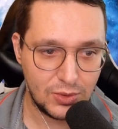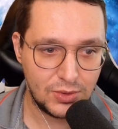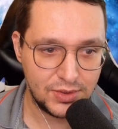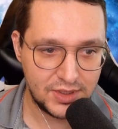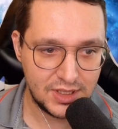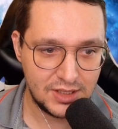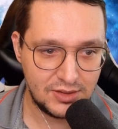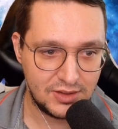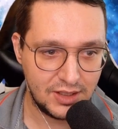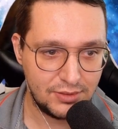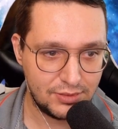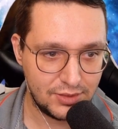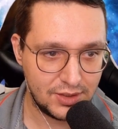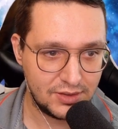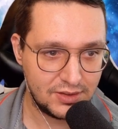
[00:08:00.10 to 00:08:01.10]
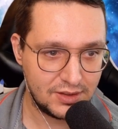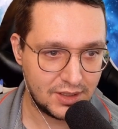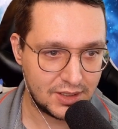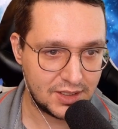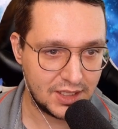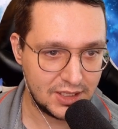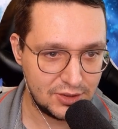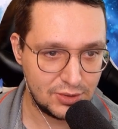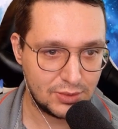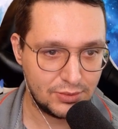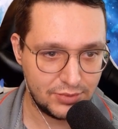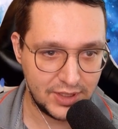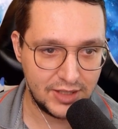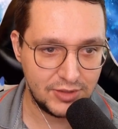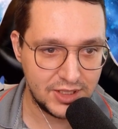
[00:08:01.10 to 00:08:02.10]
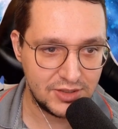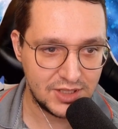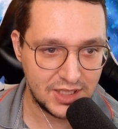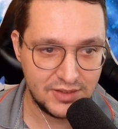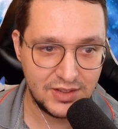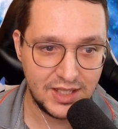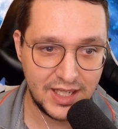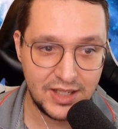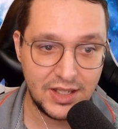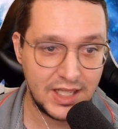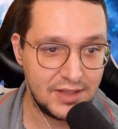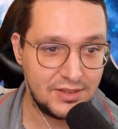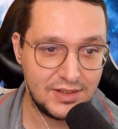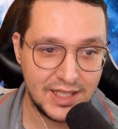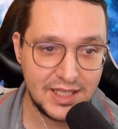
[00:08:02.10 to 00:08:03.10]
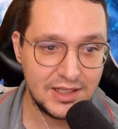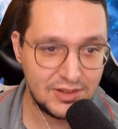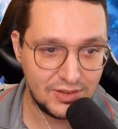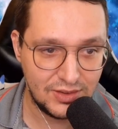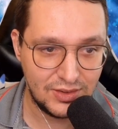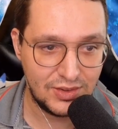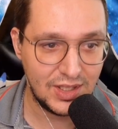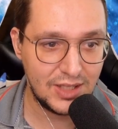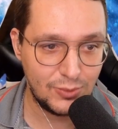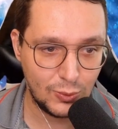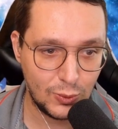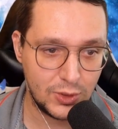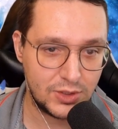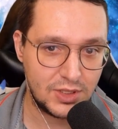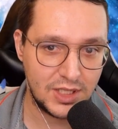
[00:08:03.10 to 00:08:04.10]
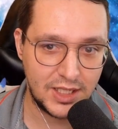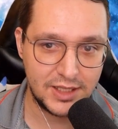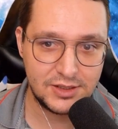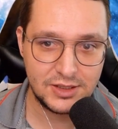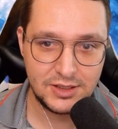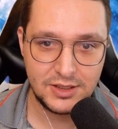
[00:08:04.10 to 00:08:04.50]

the different Arcane Shot variants in there, and then it did work, guys.